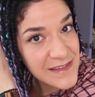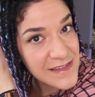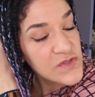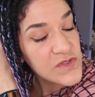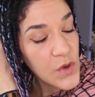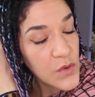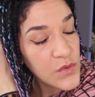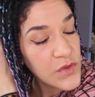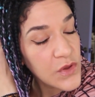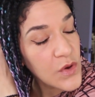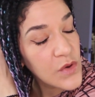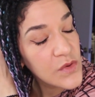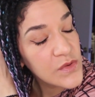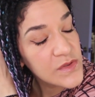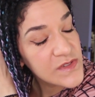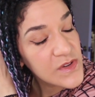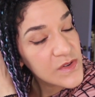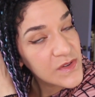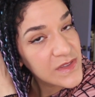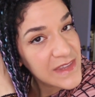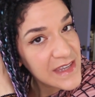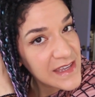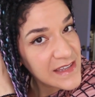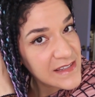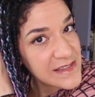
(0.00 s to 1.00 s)
So those are
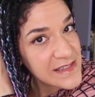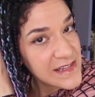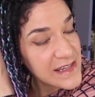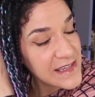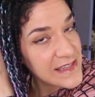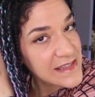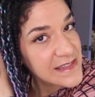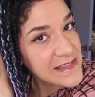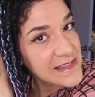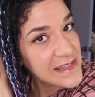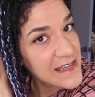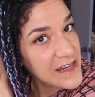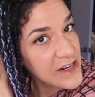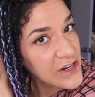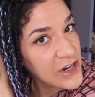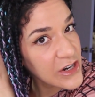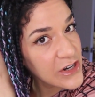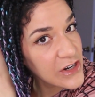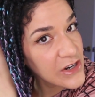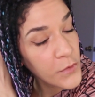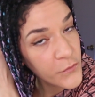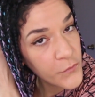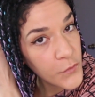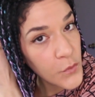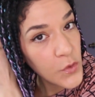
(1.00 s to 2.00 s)
things to consider
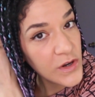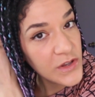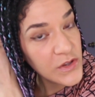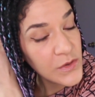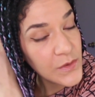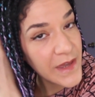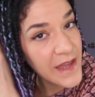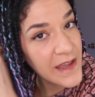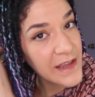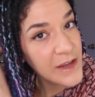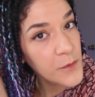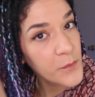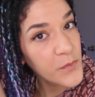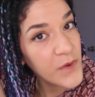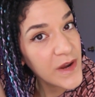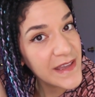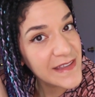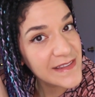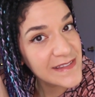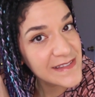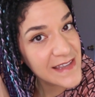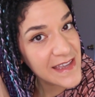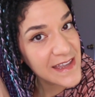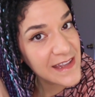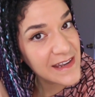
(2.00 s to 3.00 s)
before you get your
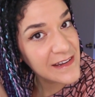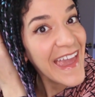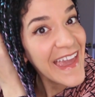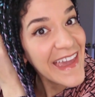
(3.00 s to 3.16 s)
braids in.